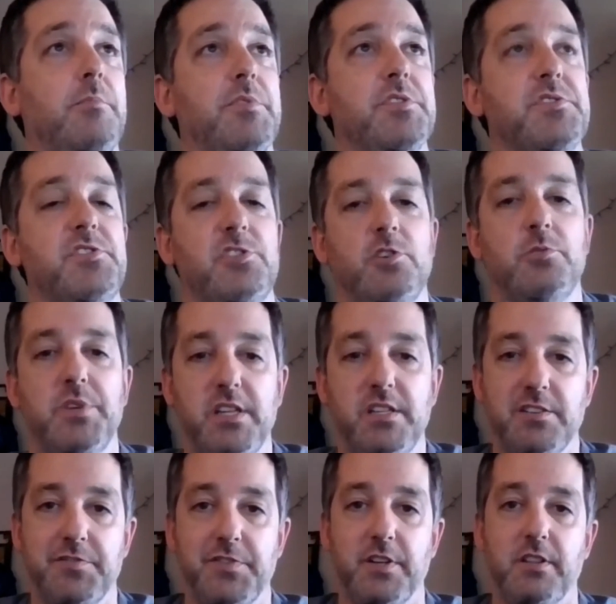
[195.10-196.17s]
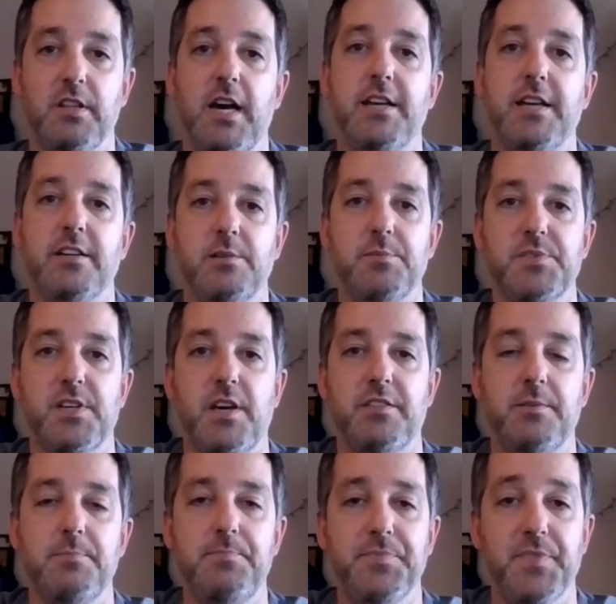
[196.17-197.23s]
there's so many different line items on
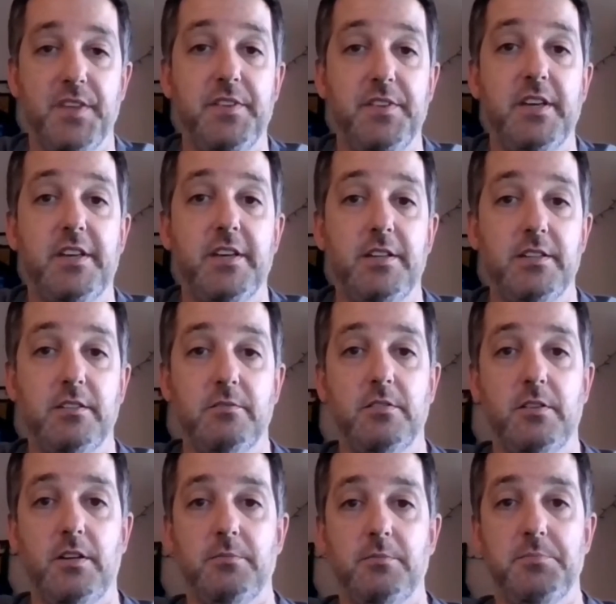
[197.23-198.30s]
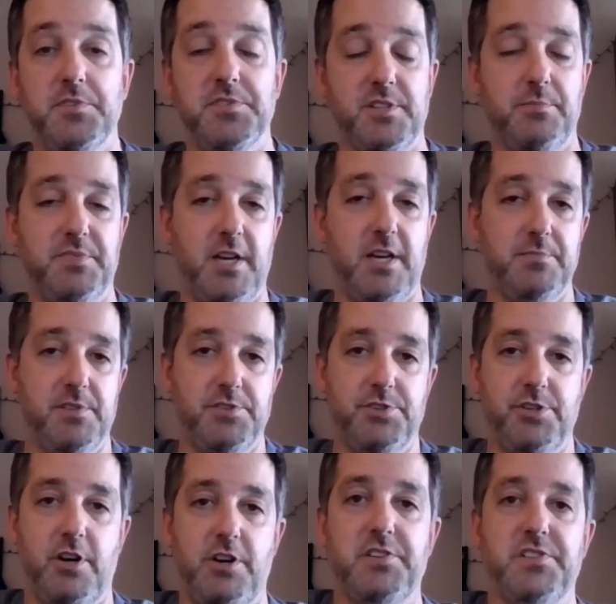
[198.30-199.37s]
them that they can, sometimes there's
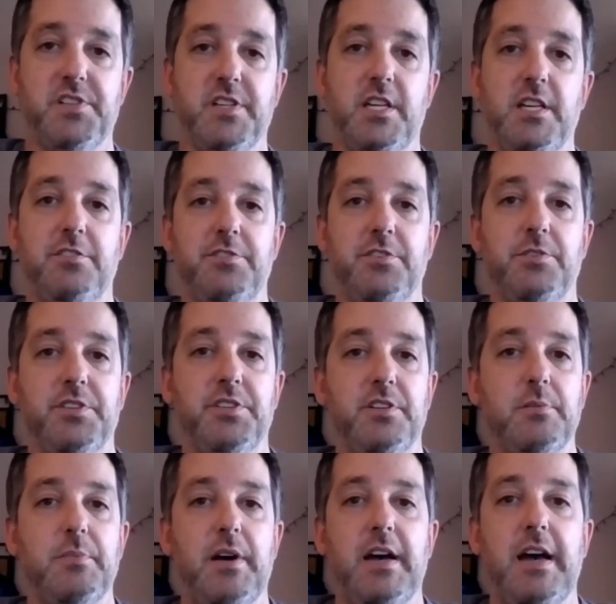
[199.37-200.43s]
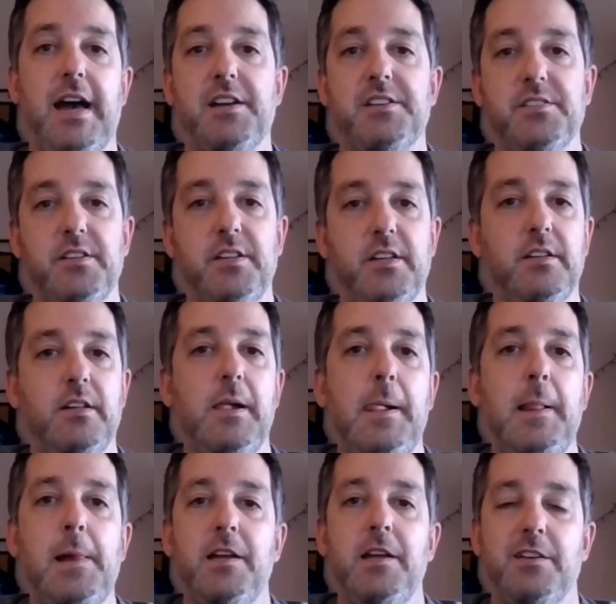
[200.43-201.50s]
charges that get thrown in there by accident.
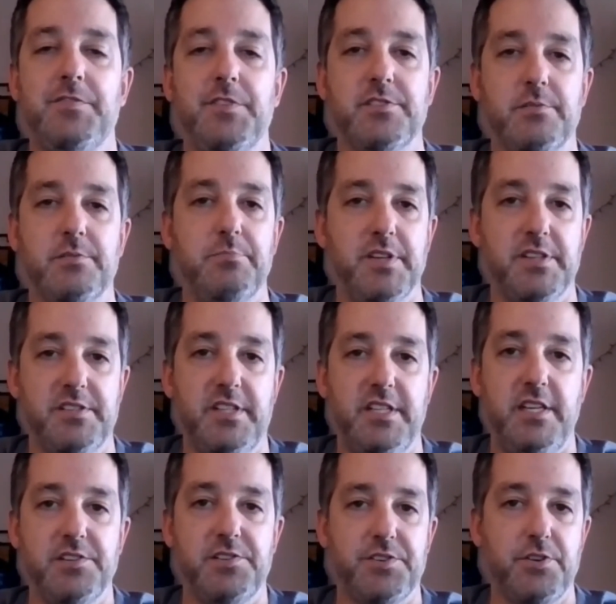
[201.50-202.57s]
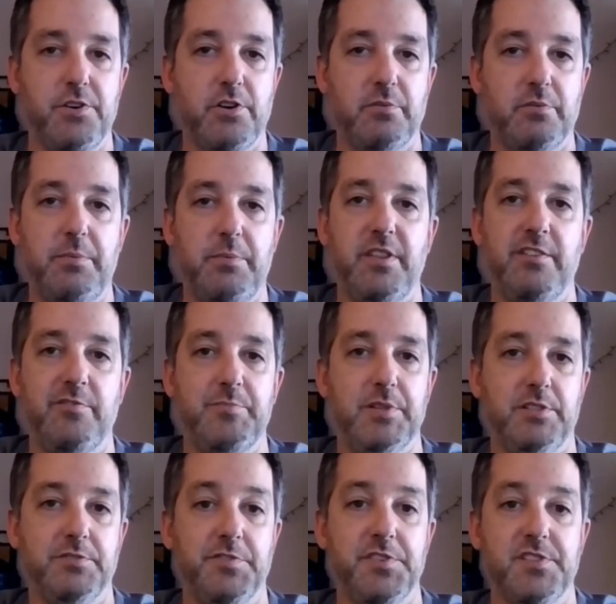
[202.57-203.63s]
If there's a missed keystroke, maybe they've
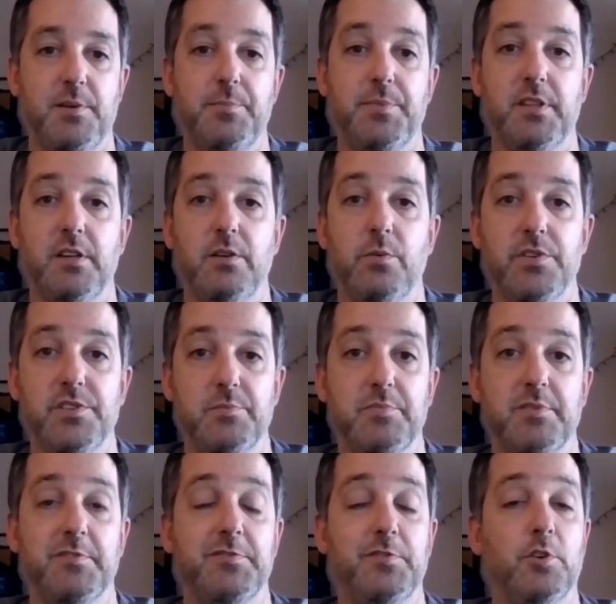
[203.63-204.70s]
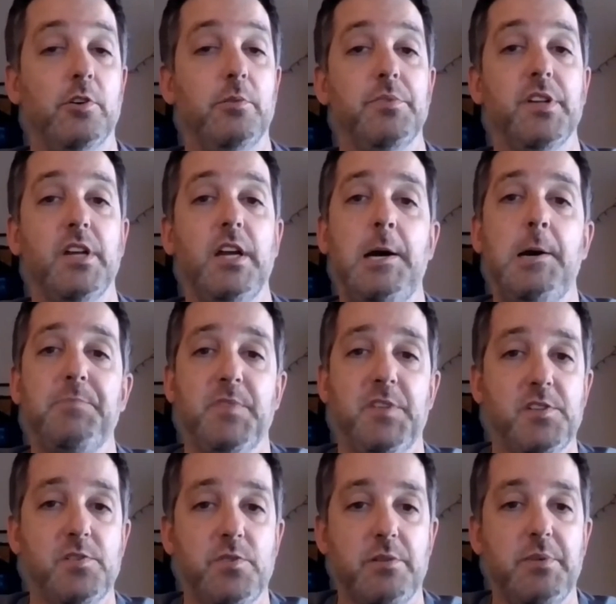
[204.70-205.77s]
billed for something that wasn't performed.
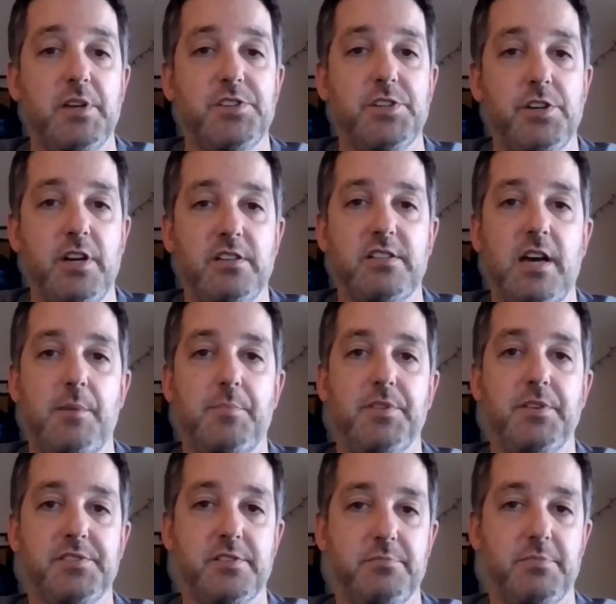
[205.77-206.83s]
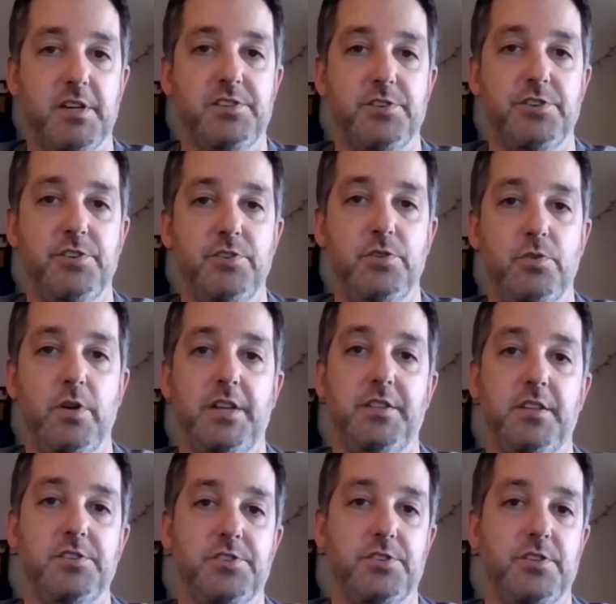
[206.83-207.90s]
You just want to make sure you're on top of those to make sure you
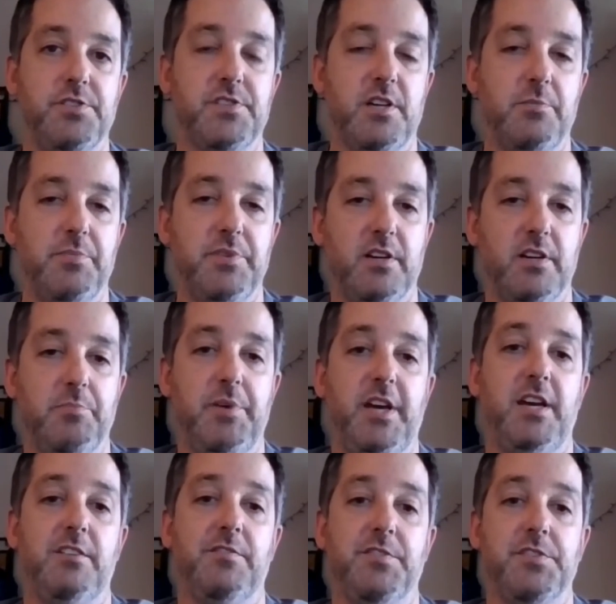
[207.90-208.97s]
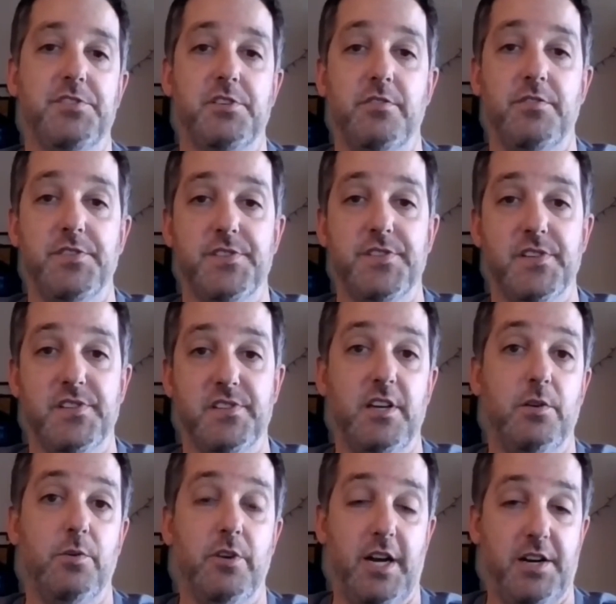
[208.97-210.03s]
and the insurance company are paying for services
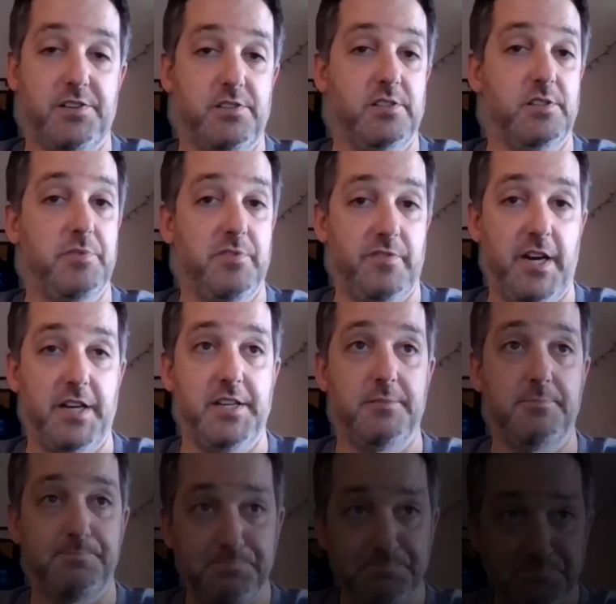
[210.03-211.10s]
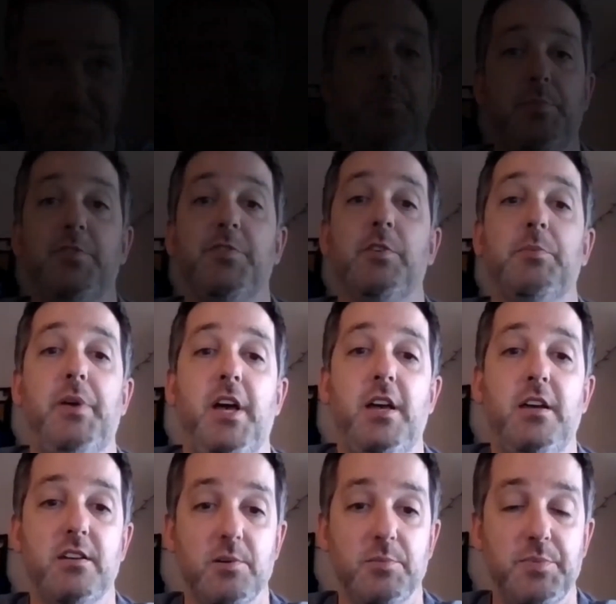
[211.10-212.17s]
that were actually provided. Before
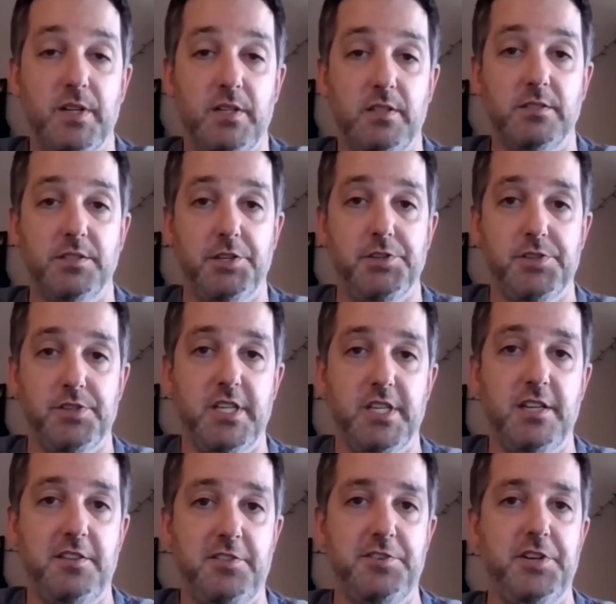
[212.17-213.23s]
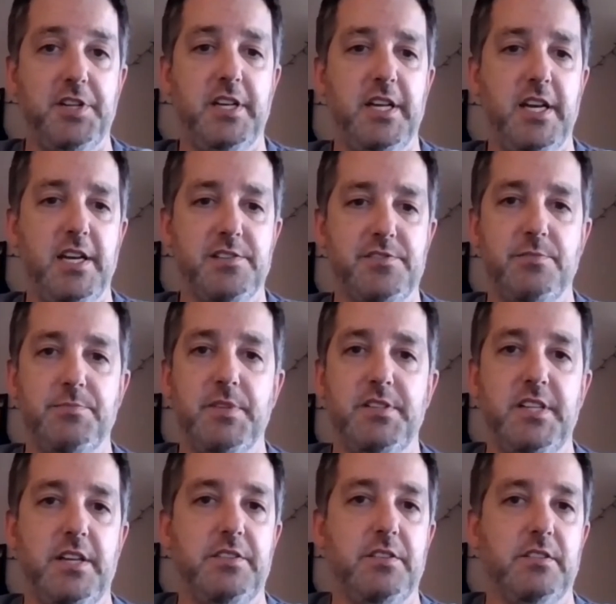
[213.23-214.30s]
paying your bill, you usually get 30 days from the
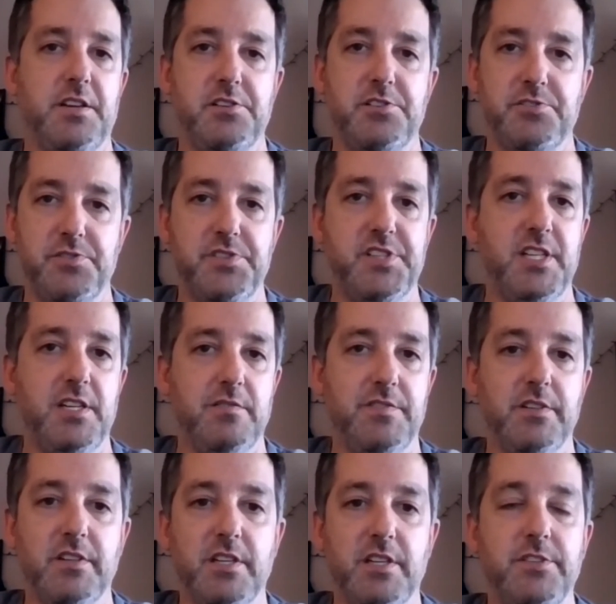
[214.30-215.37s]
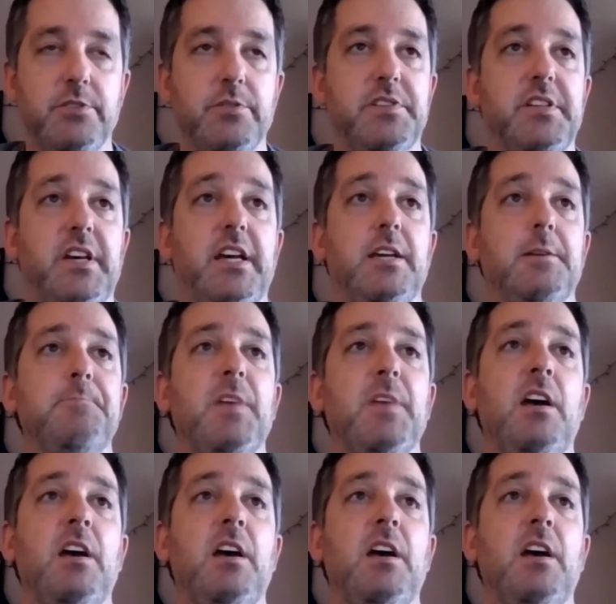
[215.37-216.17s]
date the letter is received. They'll give you a date.